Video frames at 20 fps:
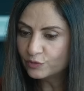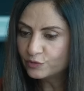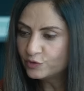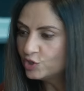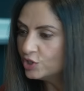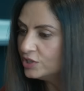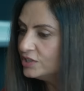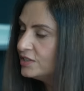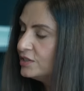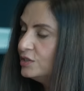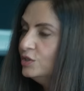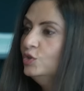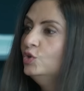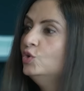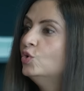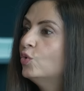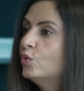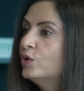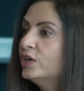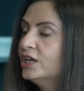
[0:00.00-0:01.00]
of just
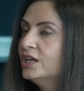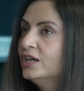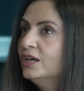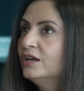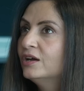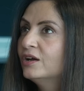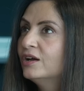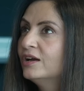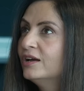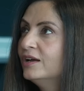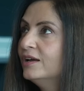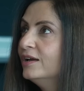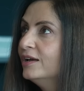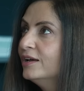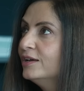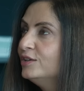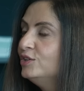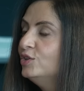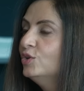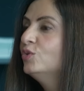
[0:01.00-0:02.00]
knowing,
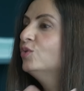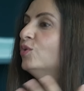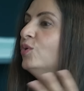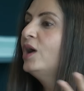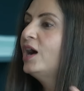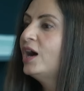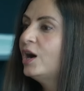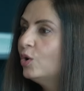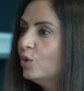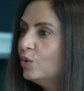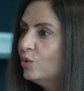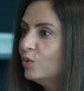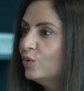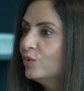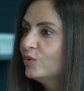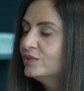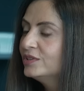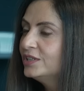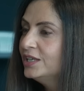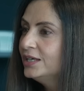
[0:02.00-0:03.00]
you know,
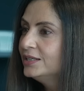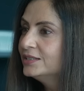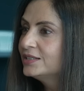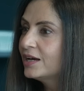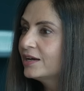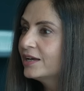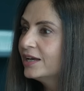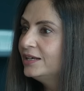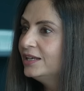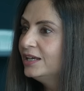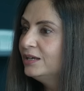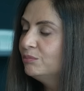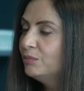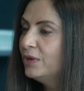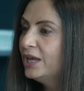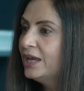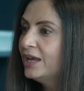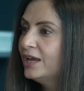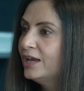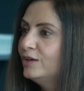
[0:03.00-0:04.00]
how things are getting
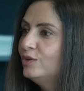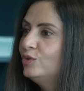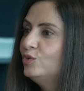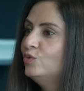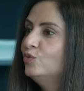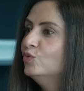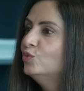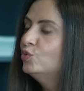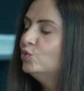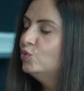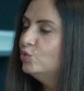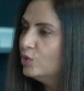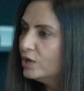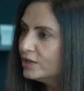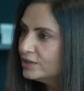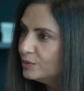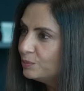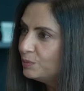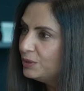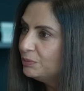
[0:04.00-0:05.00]
made, who
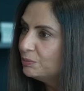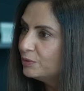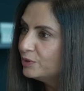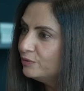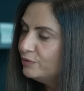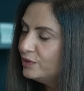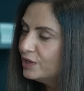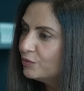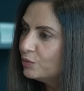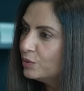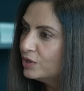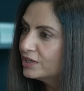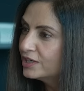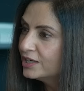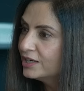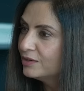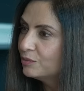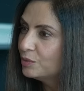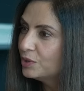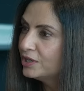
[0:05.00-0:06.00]
are the people we are
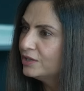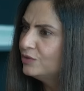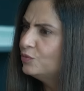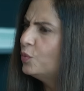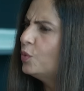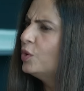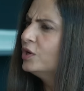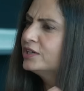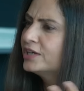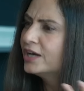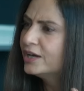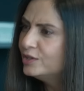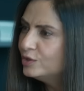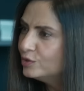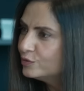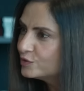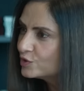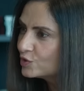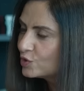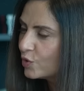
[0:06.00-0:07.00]
working with, what
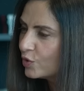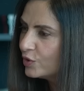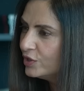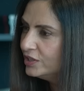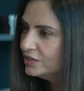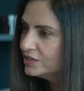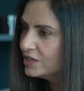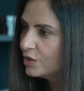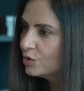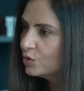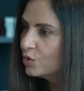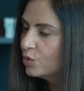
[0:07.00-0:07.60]
kind of stories are